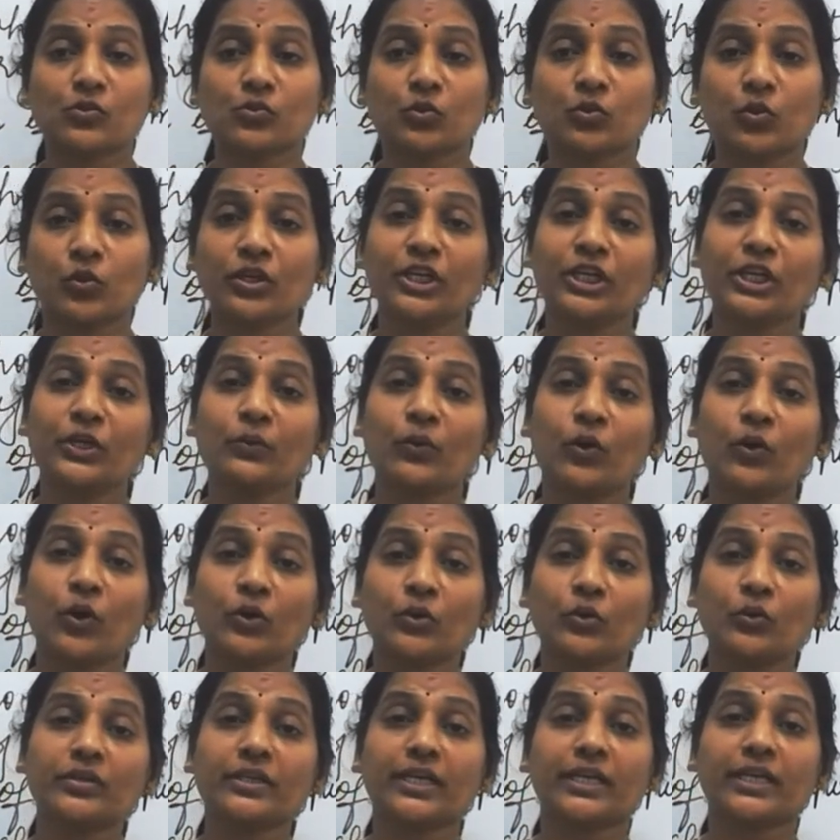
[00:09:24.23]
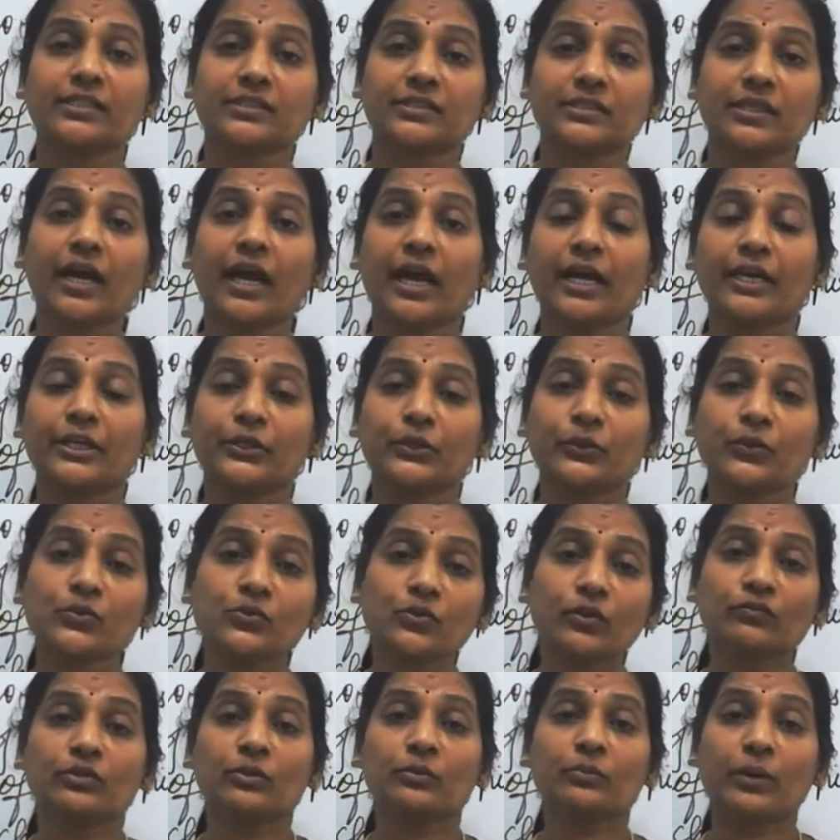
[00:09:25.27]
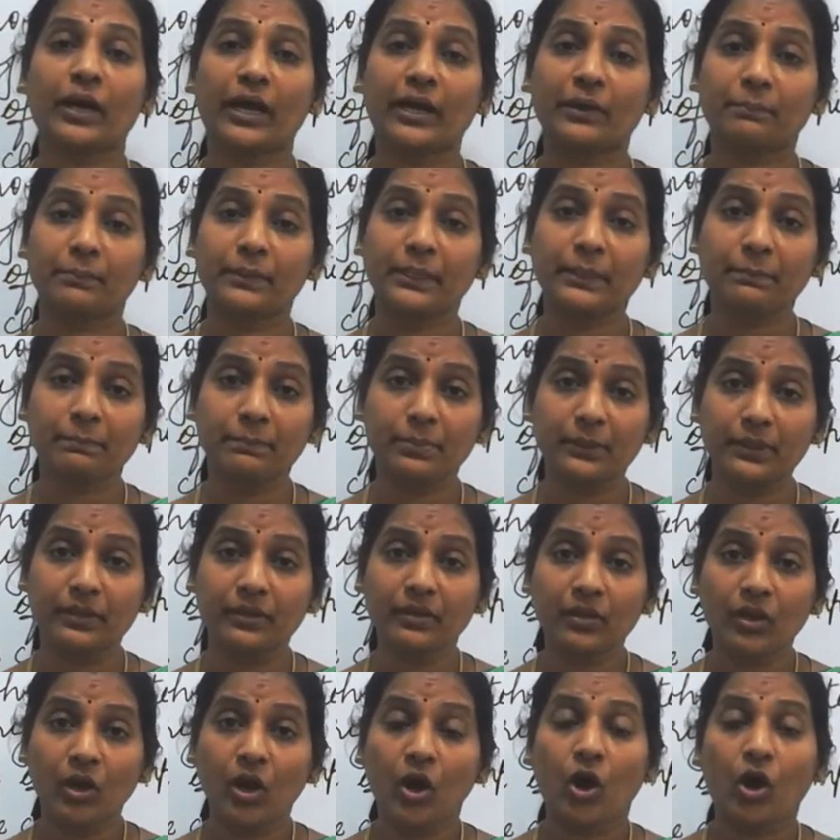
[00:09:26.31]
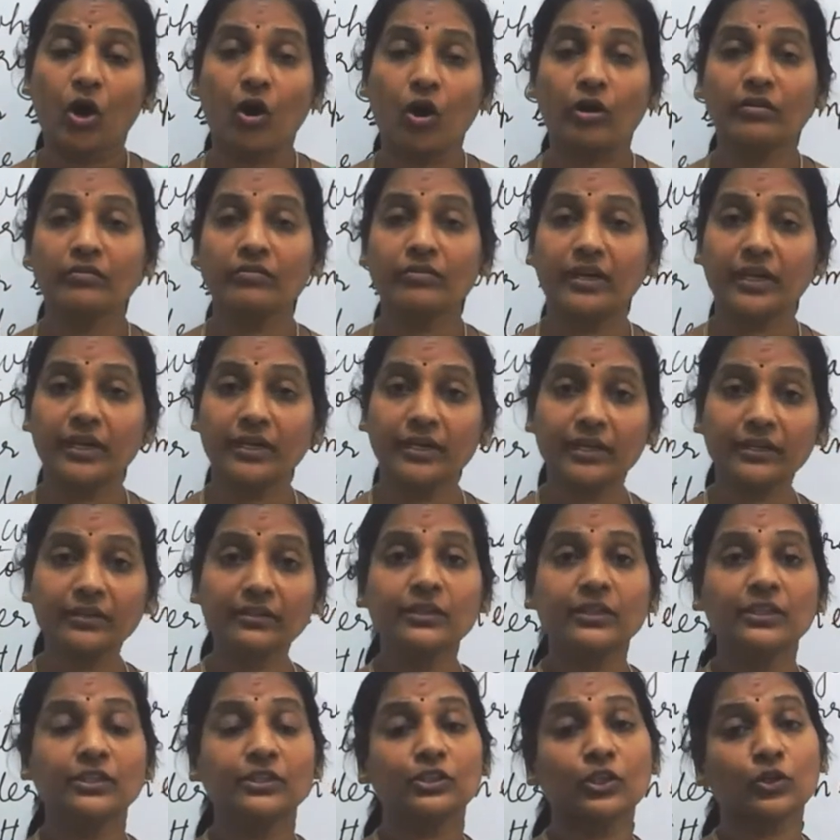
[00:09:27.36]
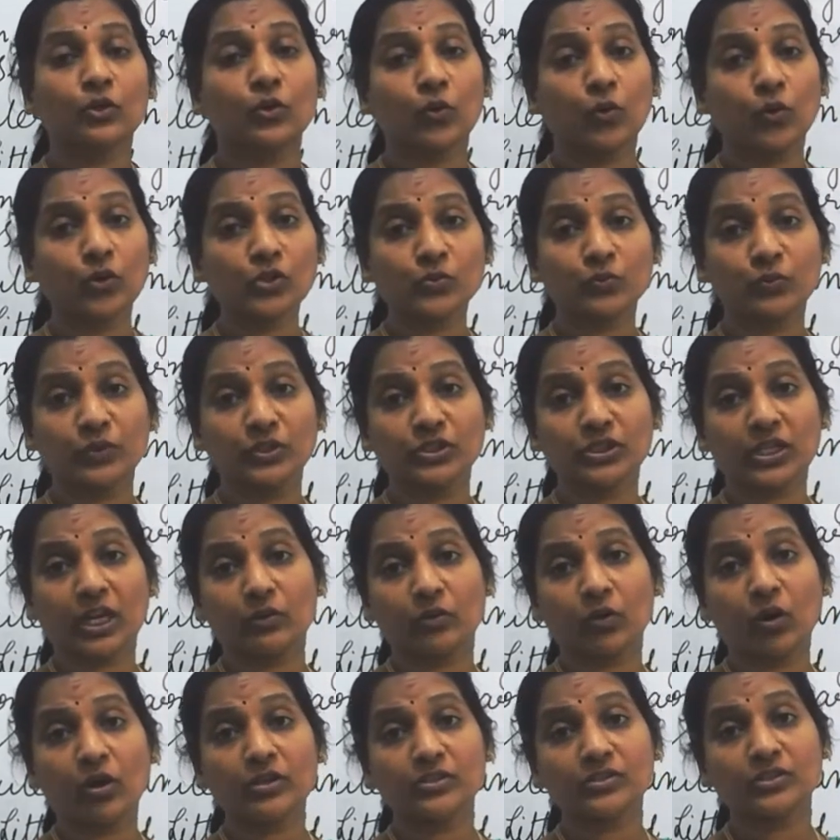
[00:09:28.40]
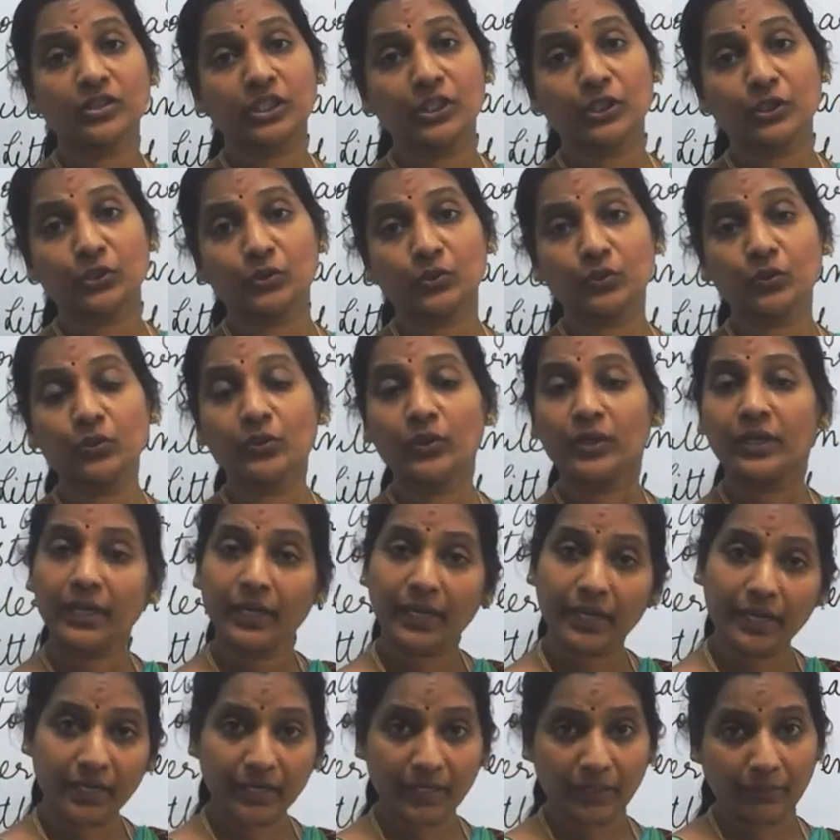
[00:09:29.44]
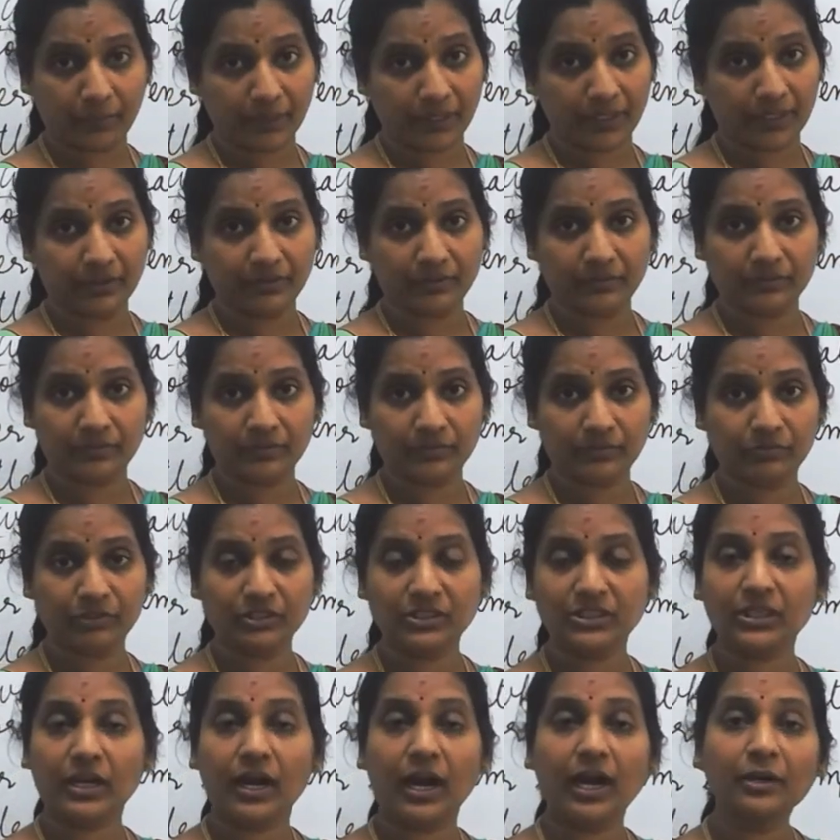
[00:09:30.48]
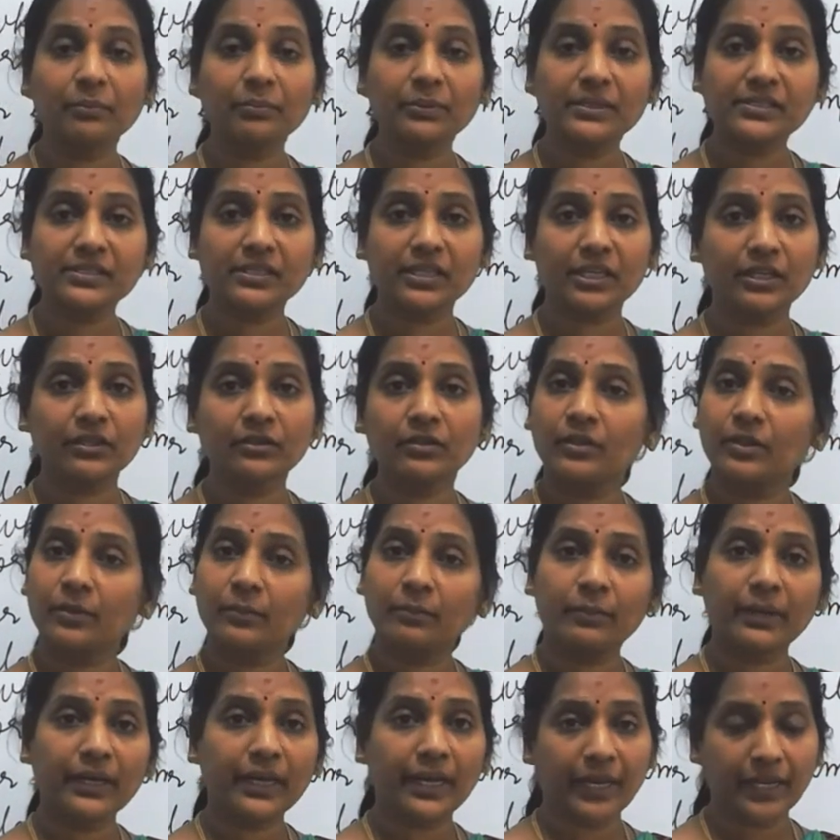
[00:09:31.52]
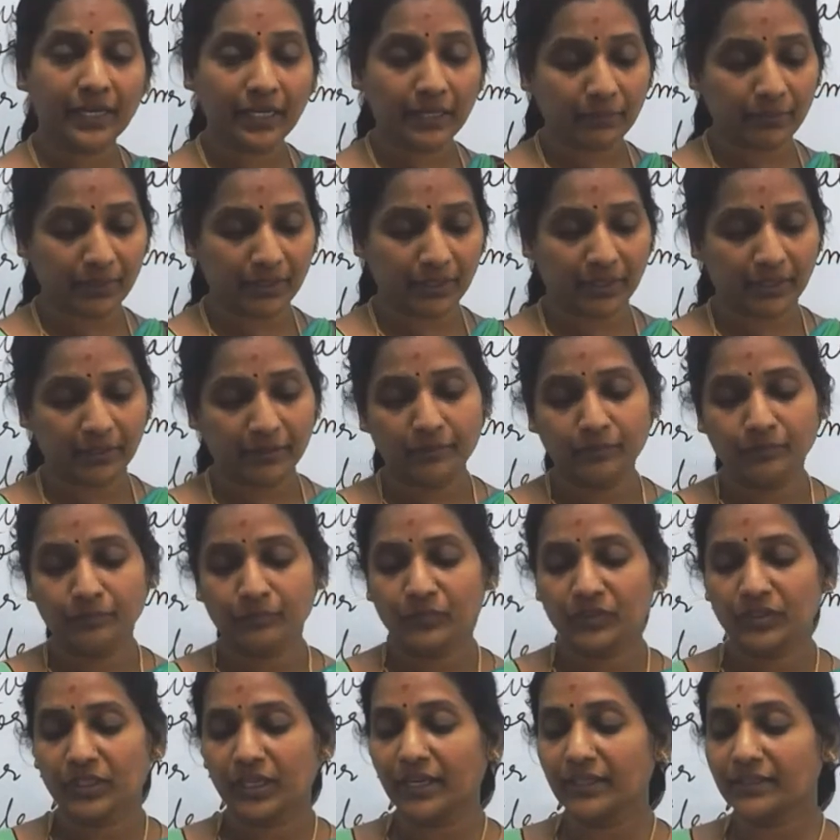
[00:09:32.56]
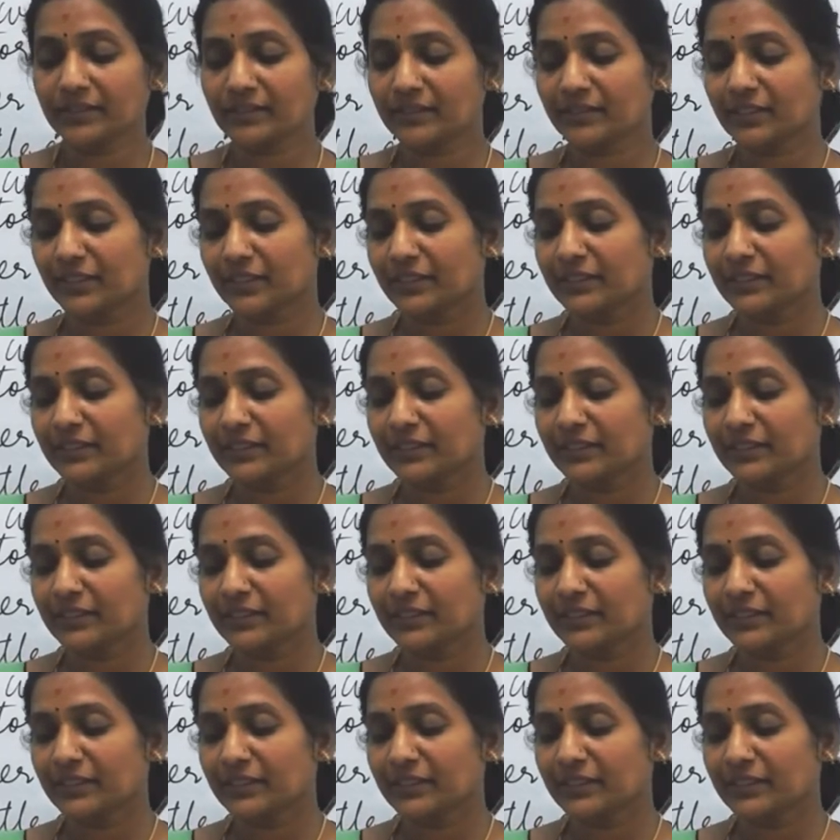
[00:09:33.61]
So he wants to test the IQs of the people on wearing the clothes which are not seen to anybody, which can't be seen by anybody. Yes?